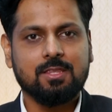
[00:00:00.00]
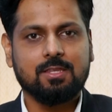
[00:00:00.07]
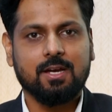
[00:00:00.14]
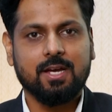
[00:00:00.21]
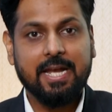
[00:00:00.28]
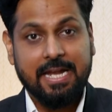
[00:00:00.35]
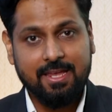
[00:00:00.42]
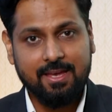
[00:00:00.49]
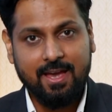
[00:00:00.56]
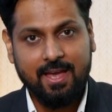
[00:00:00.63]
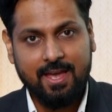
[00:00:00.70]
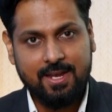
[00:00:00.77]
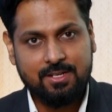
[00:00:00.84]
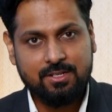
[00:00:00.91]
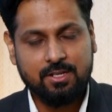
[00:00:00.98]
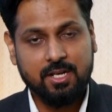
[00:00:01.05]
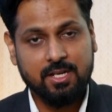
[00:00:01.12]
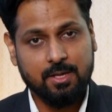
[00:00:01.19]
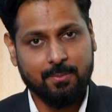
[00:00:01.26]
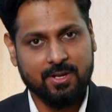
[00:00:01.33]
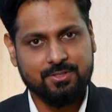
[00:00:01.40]
the India head,
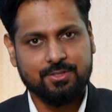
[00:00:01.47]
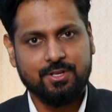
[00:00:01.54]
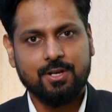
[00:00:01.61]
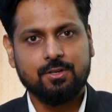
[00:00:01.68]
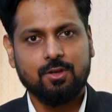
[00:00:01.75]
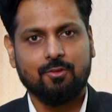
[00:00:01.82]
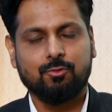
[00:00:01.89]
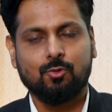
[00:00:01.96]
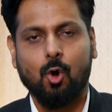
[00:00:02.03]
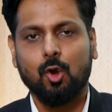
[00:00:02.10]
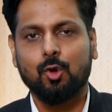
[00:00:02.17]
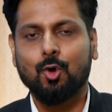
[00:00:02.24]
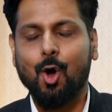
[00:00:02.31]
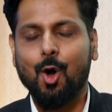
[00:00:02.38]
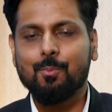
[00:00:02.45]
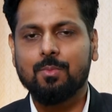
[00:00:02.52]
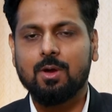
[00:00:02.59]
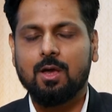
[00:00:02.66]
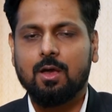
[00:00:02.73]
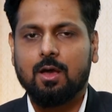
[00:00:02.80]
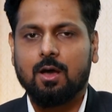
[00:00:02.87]
India president of Qualcomm.
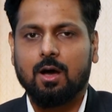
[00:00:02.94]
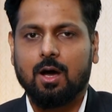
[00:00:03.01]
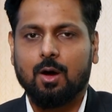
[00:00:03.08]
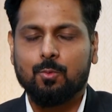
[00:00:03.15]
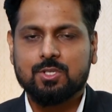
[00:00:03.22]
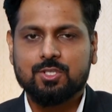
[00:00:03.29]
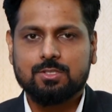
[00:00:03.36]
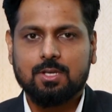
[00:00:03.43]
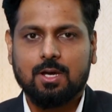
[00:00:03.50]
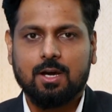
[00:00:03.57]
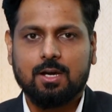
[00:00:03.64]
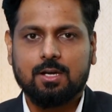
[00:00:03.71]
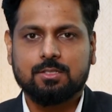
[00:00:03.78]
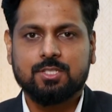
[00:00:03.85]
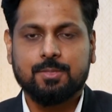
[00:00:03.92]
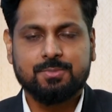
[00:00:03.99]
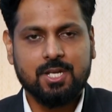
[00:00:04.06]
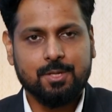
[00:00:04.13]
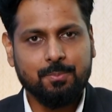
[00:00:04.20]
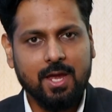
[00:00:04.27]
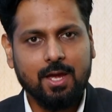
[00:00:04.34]
Uh, which is a
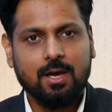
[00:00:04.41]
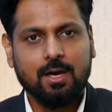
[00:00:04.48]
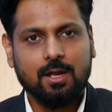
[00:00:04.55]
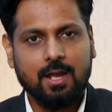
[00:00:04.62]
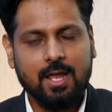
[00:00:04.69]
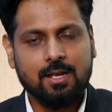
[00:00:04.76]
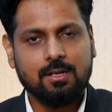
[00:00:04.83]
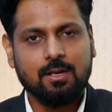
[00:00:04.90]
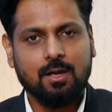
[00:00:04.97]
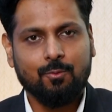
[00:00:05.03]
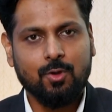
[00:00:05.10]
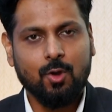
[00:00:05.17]
chipset maker, and uh, we